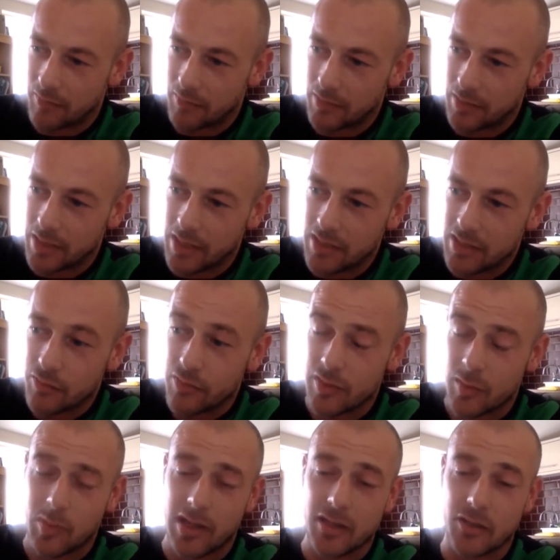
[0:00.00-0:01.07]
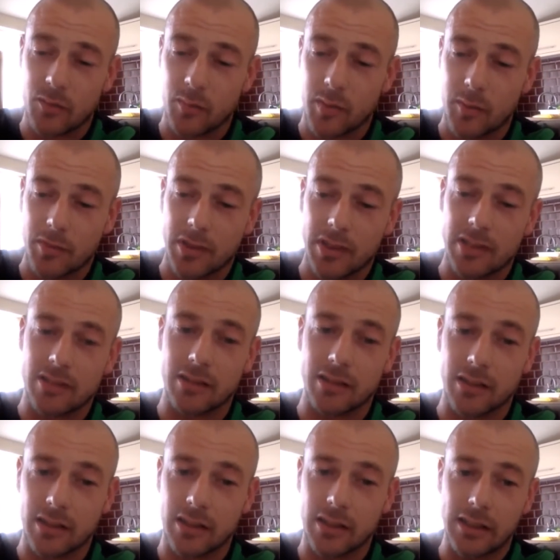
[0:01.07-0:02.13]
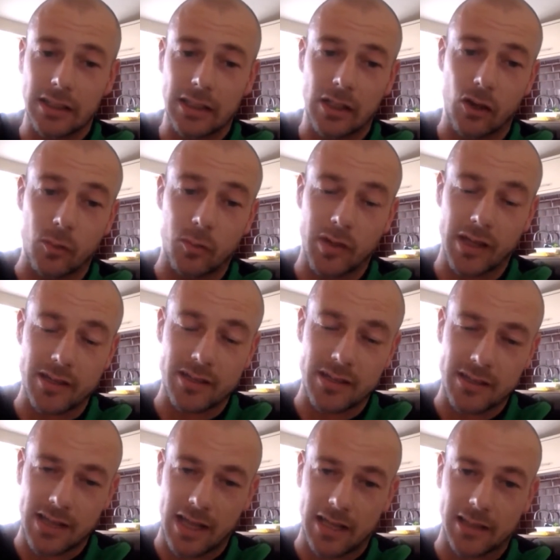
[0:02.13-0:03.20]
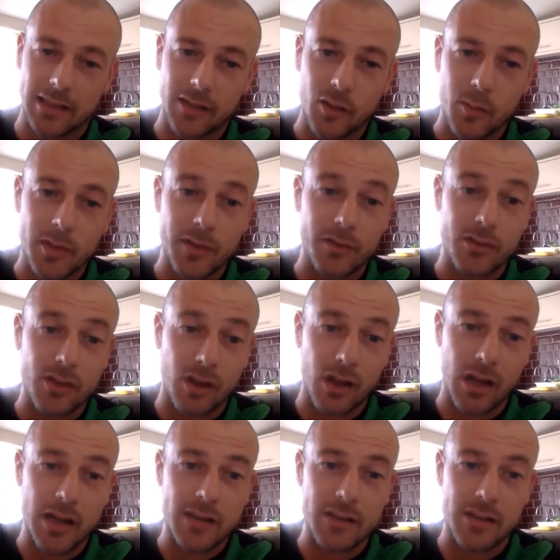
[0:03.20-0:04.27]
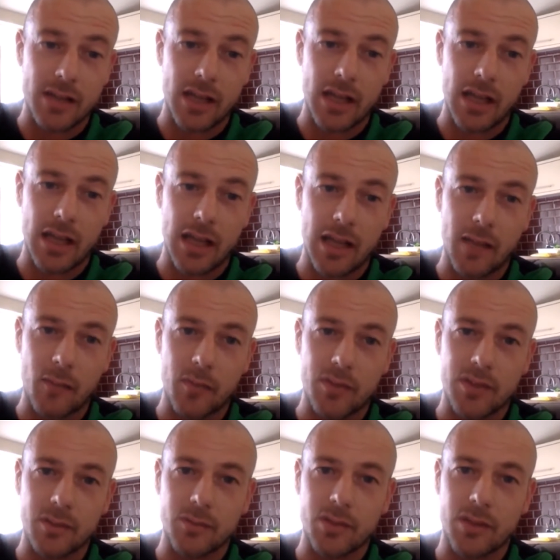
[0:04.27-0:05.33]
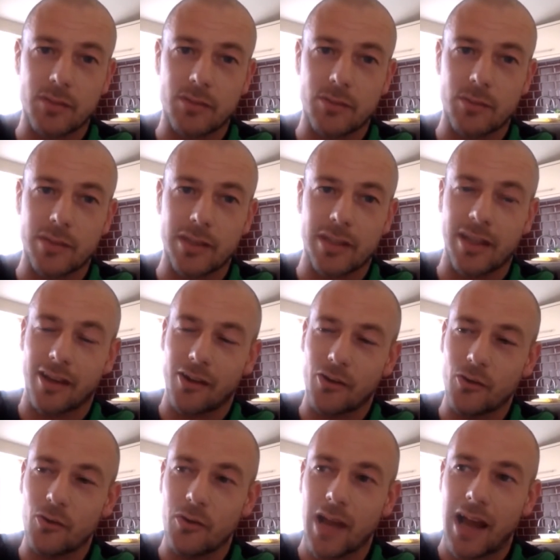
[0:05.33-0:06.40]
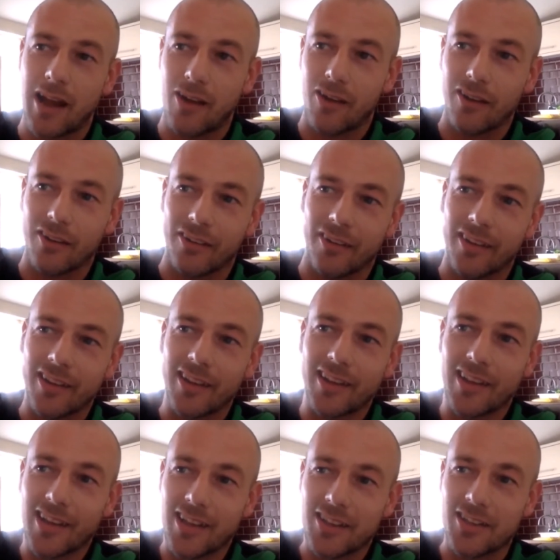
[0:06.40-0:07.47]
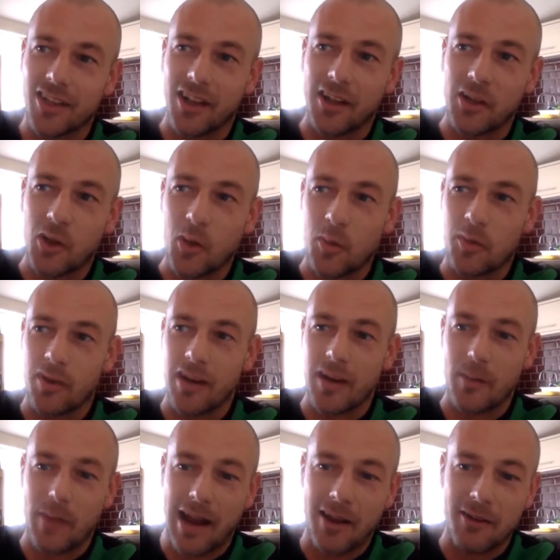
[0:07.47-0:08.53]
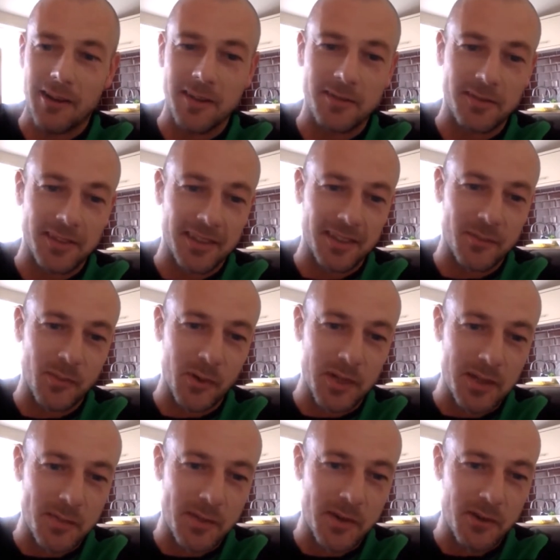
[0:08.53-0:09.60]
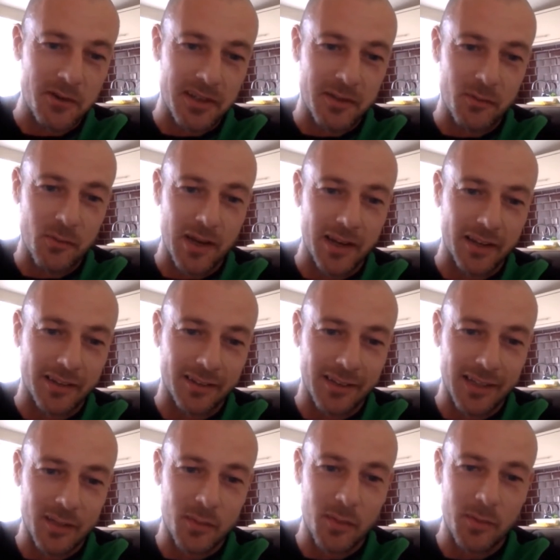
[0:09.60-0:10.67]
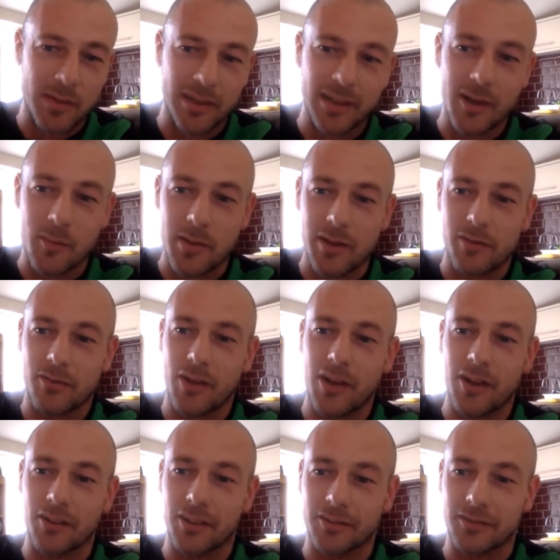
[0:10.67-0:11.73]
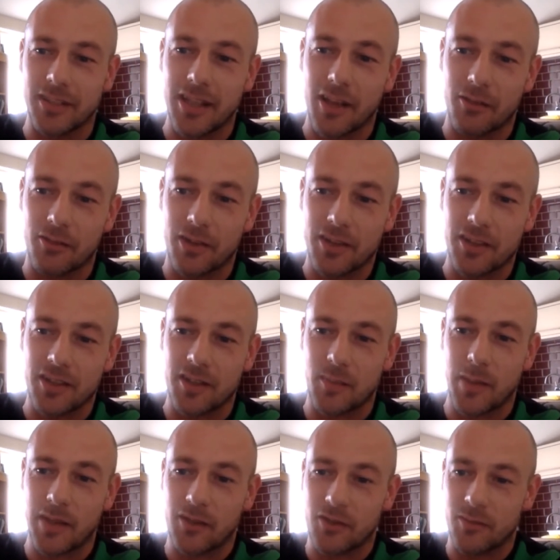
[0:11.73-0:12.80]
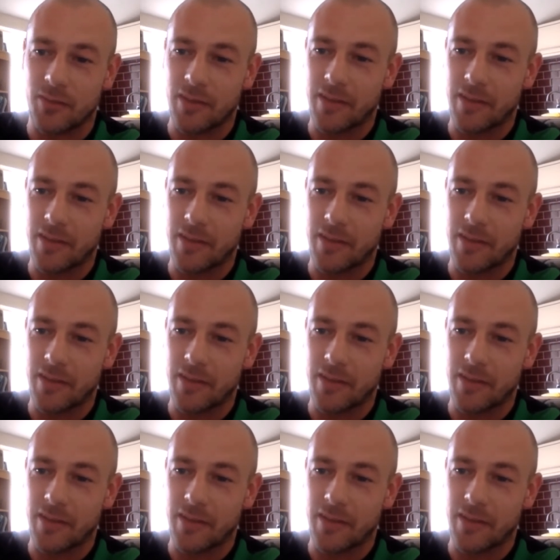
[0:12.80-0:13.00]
Yes, there is a place when people need to, or players need to add a little bit of size. But sometimes we go all out and start incorporating powerlifting and bodybuilding when that's probably a little bit further the other end of the spectrum.